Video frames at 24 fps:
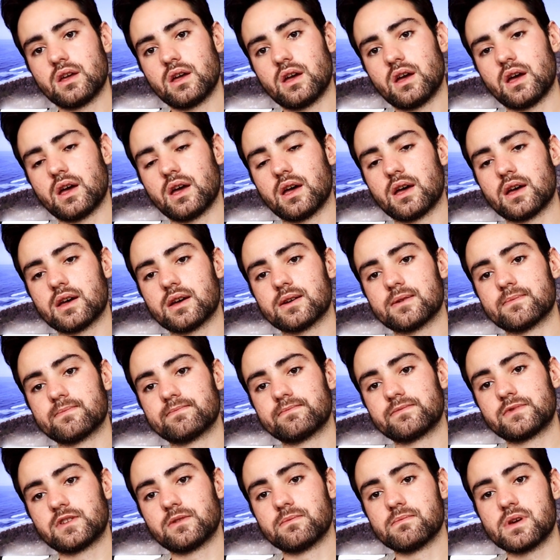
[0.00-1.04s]
to
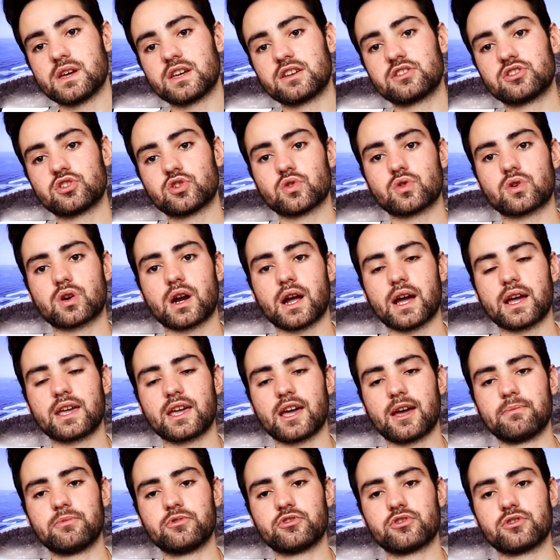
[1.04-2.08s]
make sure I
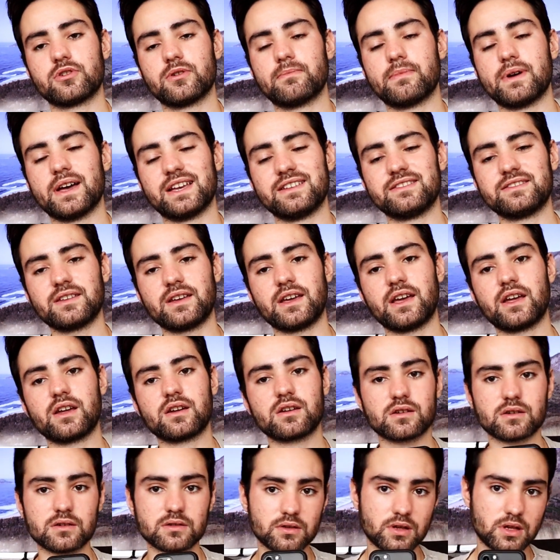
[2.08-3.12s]
capture the best
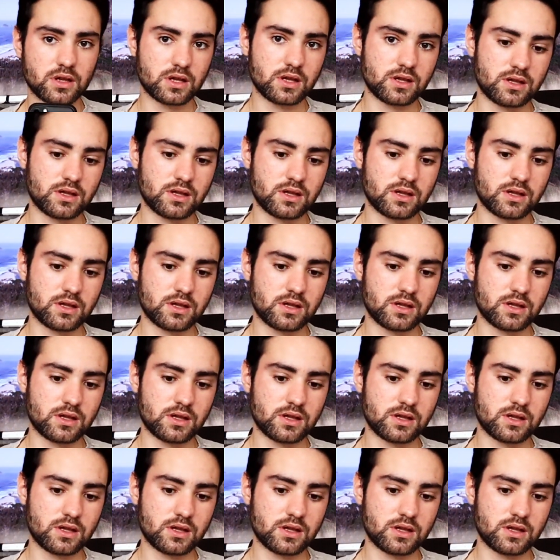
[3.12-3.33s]
angle.